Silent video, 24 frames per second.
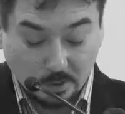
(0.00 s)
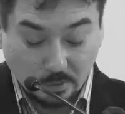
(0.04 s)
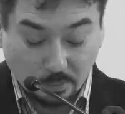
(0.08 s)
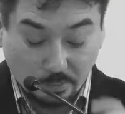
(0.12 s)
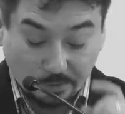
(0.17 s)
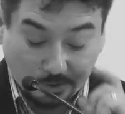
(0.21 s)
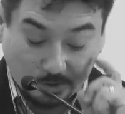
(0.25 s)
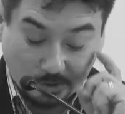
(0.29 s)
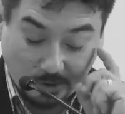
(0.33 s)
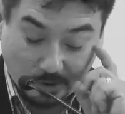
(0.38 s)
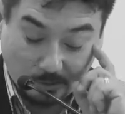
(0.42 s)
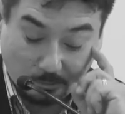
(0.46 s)

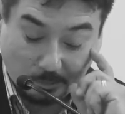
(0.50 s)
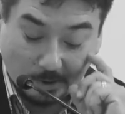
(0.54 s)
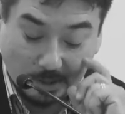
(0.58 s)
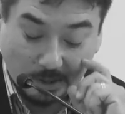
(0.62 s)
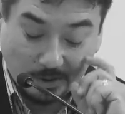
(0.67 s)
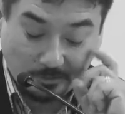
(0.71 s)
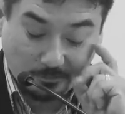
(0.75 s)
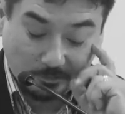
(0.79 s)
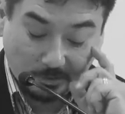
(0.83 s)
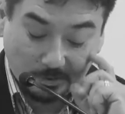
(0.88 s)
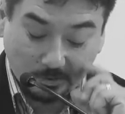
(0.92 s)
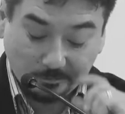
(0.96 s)
With the
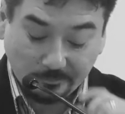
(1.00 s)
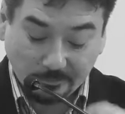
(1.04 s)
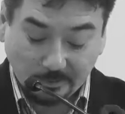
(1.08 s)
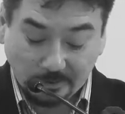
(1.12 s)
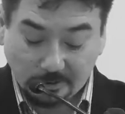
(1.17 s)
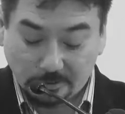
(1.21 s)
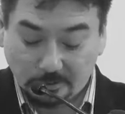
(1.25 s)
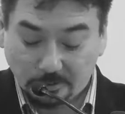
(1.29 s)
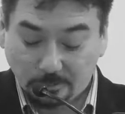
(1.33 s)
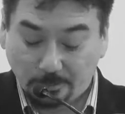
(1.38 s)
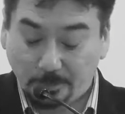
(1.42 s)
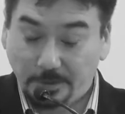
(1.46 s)
arrival of
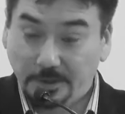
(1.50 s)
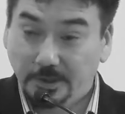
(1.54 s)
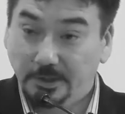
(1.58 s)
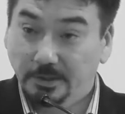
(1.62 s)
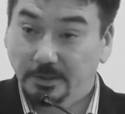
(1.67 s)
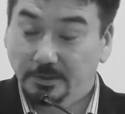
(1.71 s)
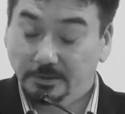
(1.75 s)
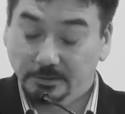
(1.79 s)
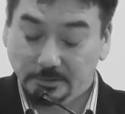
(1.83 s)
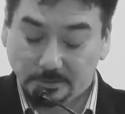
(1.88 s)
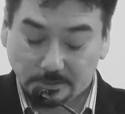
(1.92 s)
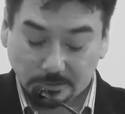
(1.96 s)

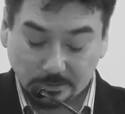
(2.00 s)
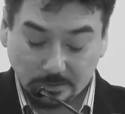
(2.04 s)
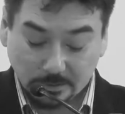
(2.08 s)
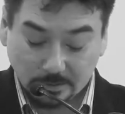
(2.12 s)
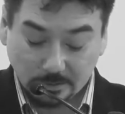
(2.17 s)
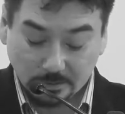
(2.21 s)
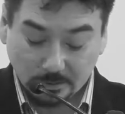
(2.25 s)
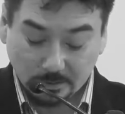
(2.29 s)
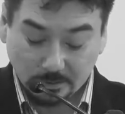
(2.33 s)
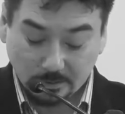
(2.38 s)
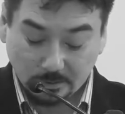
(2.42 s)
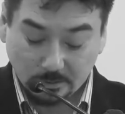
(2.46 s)
Europeans,
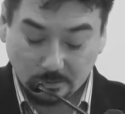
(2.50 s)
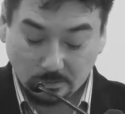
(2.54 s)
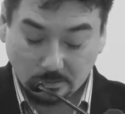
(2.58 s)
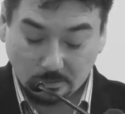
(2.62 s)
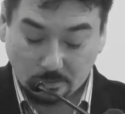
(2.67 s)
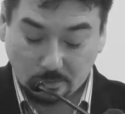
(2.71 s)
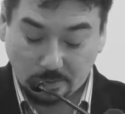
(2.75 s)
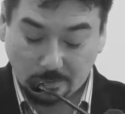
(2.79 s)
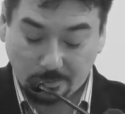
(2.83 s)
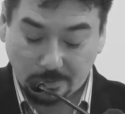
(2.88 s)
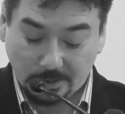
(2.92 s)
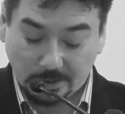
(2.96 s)

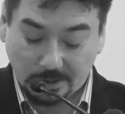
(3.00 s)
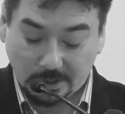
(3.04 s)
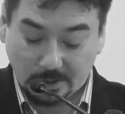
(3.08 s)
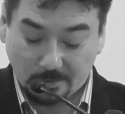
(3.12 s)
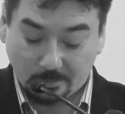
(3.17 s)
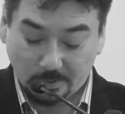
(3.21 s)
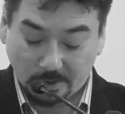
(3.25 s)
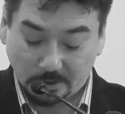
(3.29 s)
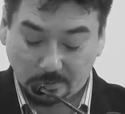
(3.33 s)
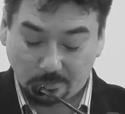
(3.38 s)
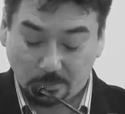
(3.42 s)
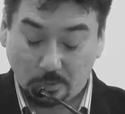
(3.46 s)
we
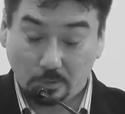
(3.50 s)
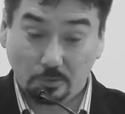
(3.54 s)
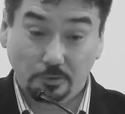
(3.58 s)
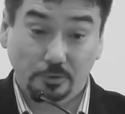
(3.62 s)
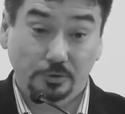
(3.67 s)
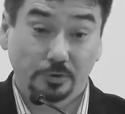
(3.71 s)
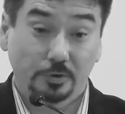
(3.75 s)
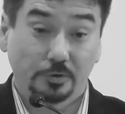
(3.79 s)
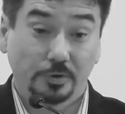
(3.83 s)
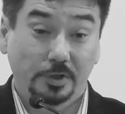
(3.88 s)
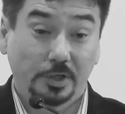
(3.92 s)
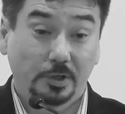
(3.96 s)
became
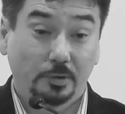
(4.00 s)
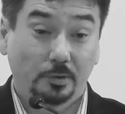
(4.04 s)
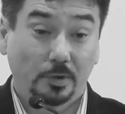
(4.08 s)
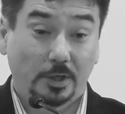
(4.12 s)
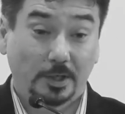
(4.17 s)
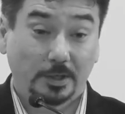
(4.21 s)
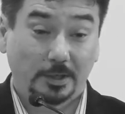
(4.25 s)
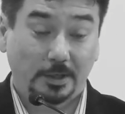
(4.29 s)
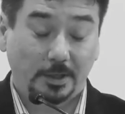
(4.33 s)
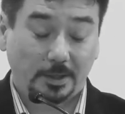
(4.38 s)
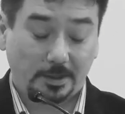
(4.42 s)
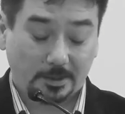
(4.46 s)
exposed to new
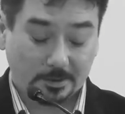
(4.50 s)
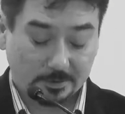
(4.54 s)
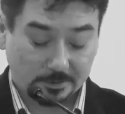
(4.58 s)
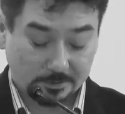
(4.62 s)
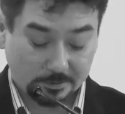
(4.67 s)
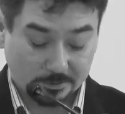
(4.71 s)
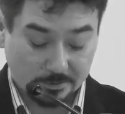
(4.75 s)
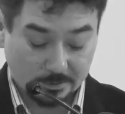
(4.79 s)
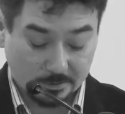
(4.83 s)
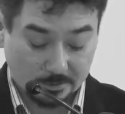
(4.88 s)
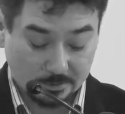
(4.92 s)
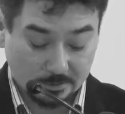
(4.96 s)

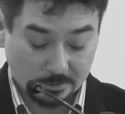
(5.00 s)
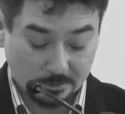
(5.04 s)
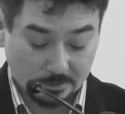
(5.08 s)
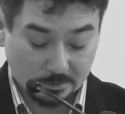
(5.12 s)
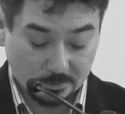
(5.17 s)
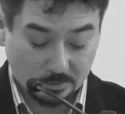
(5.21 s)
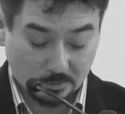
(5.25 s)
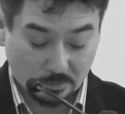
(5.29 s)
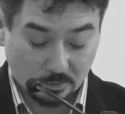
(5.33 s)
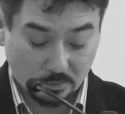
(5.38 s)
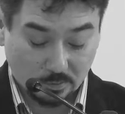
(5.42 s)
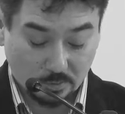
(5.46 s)
ideas.
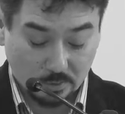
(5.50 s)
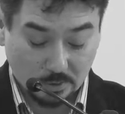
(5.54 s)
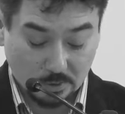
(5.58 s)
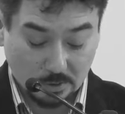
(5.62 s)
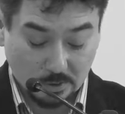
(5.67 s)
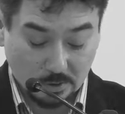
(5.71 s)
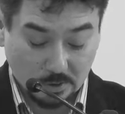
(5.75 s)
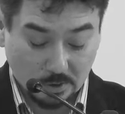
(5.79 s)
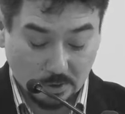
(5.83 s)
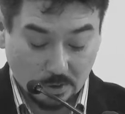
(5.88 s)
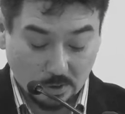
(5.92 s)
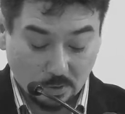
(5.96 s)

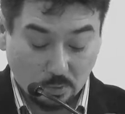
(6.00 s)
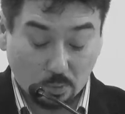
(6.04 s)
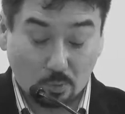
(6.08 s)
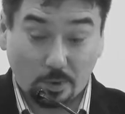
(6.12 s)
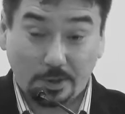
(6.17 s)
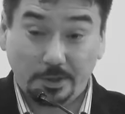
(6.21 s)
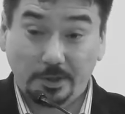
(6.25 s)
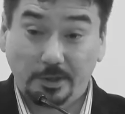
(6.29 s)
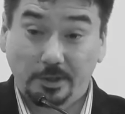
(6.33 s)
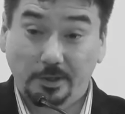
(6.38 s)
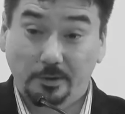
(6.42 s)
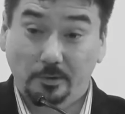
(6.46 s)

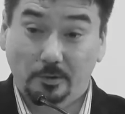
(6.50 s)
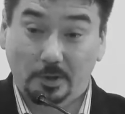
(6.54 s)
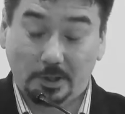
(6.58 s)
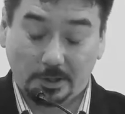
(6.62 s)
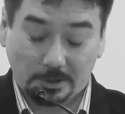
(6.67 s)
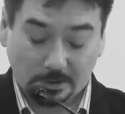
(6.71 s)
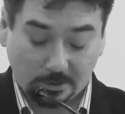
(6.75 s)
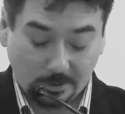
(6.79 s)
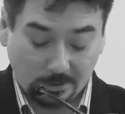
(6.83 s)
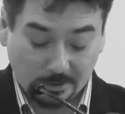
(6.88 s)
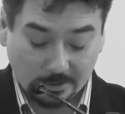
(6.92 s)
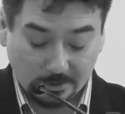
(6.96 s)
One new
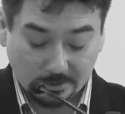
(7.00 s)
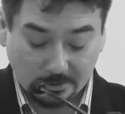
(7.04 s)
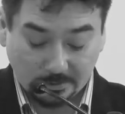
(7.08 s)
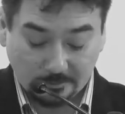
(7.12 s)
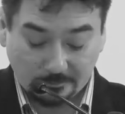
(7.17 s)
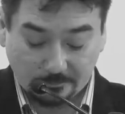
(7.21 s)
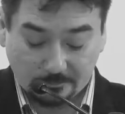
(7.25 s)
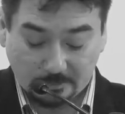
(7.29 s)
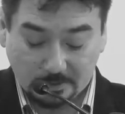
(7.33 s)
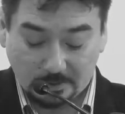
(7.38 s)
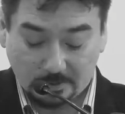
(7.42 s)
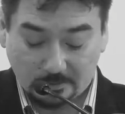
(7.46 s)
idea
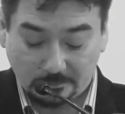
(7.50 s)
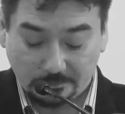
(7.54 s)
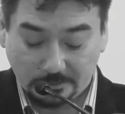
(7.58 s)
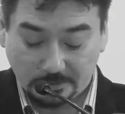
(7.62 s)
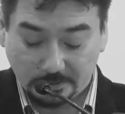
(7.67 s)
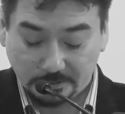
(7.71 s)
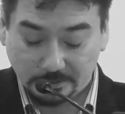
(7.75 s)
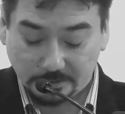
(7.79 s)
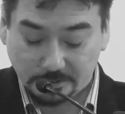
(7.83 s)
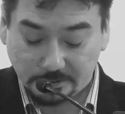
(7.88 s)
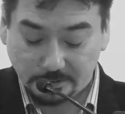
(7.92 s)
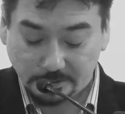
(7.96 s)
involved the
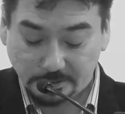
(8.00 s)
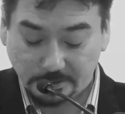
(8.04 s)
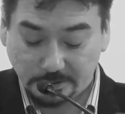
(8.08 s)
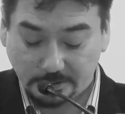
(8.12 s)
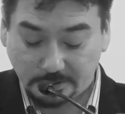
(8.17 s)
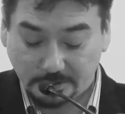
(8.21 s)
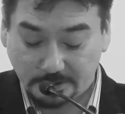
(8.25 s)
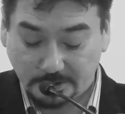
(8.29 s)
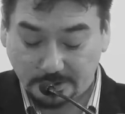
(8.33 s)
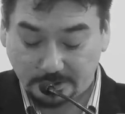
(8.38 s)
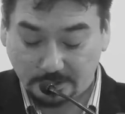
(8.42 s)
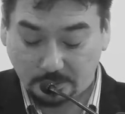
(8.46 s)

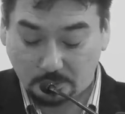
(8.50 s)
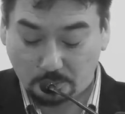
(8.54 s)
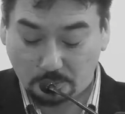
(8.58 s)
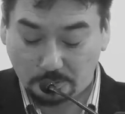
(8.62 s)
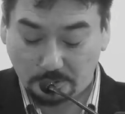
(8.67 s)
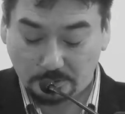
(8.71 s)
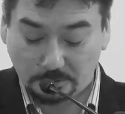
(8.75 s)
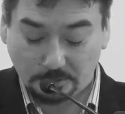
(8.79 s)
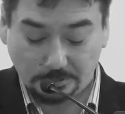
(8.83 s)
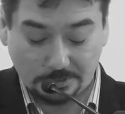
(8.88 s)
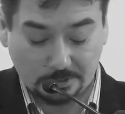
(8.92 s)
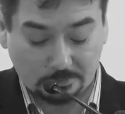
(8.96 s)
assertion that the
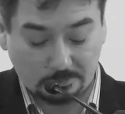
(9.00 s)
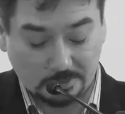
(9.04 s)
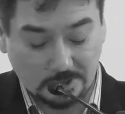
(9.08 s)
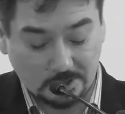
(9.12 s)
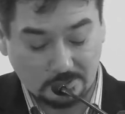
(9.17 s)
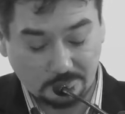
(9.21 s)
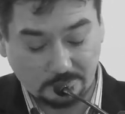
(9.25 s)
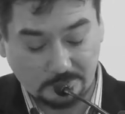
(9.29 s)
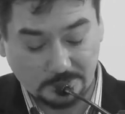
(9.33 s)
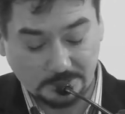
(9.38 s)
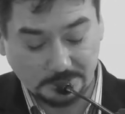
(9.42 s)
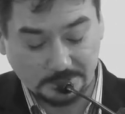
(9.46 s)
world
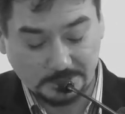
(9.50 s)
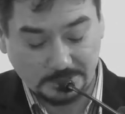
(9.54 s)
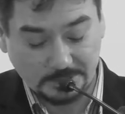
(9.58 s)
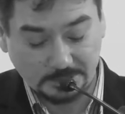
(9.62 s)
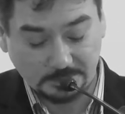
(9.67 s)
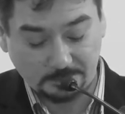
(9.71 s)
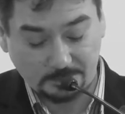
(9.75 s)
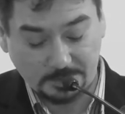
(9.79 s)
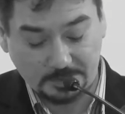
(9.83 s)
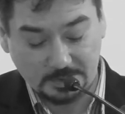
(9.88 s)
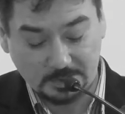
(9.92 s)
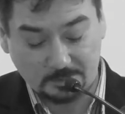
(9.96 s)
around us
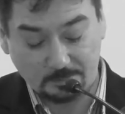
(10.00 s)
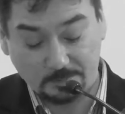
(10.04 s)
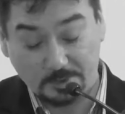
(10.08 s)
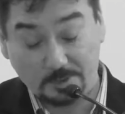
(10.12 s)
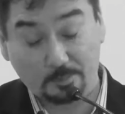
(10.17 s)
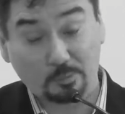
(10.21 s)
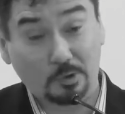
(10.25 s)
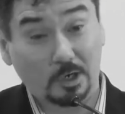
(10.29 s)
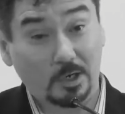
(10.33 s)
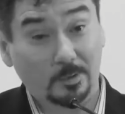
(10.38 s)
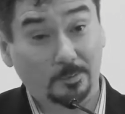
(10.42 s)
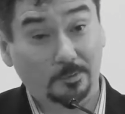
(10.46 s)
has become the
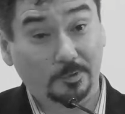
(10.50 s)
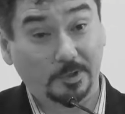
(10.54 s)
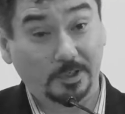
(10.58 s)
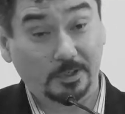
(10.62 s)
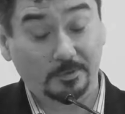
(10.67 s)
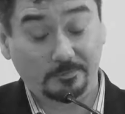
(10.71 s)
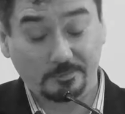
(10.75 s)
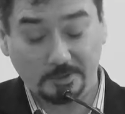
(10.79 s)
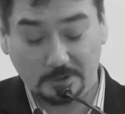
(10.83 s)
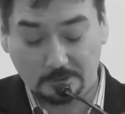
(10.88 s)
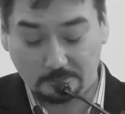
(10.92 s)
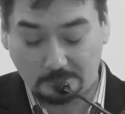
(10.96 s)
property
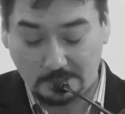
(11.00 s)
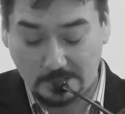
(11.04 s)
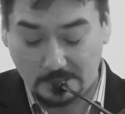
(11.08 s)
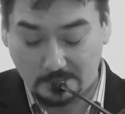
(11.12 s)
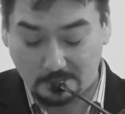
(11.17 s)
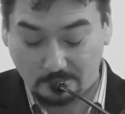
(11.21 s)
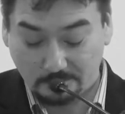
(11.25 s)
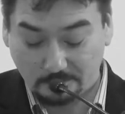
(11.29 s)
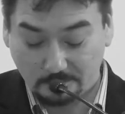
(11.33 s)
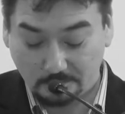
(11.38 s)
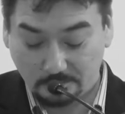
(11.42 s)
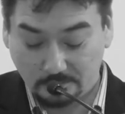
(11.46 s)
of the
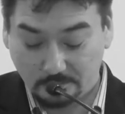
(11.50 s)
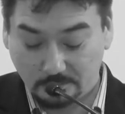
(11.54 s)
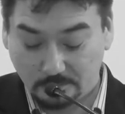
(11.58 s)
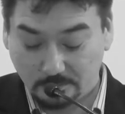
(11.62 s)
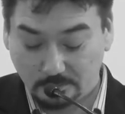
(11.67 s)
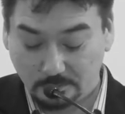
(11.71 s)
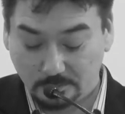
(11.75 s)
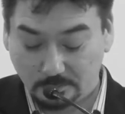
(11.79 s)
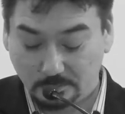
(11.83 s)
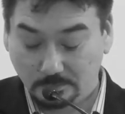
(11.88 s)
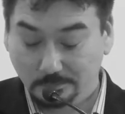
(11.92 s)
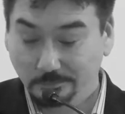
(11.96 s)
crown,
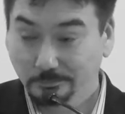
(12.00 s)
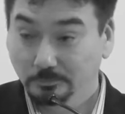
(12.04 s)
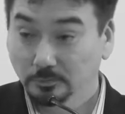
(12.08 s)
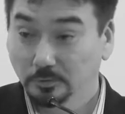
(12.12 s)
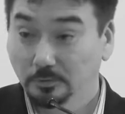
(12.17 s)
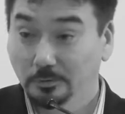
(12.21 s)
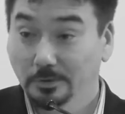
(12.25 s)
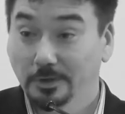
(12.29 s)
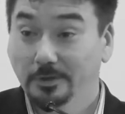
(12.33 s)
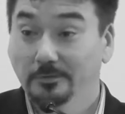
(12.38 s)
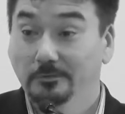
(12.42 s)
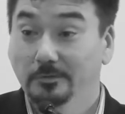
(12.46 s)

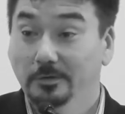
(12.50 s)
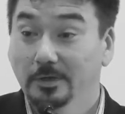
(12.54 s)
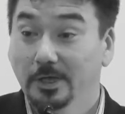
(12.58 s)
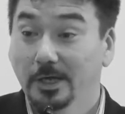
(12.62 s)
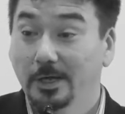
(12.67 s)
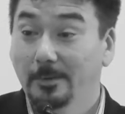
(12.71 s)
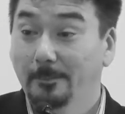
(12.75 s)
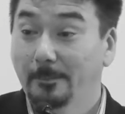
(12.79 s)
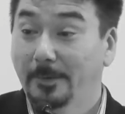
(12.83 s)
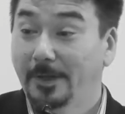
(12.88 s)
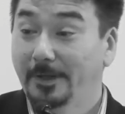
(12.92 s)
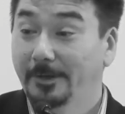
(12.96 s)
whatever
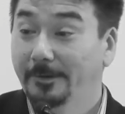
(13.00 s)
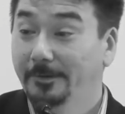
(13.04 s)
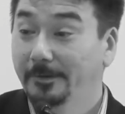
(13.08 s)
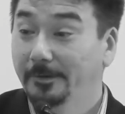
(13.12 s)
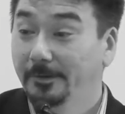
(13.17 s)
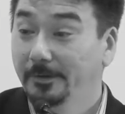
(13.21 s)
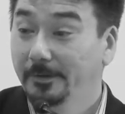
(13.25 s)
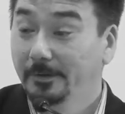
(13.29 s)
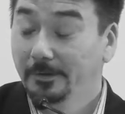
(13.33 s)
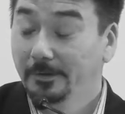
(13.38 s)
that meant.